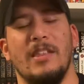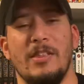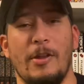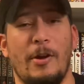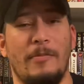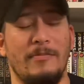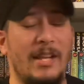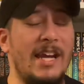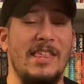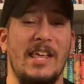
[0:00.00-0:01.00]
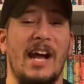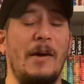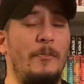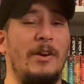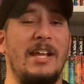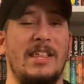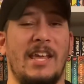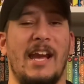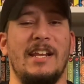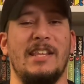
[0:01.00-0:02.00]
So, like I said, I'm pretty
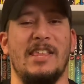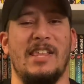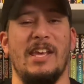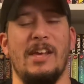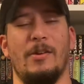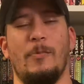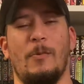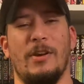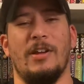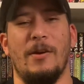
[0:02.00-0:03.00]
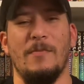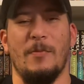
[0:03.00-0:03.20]
excited to see what comes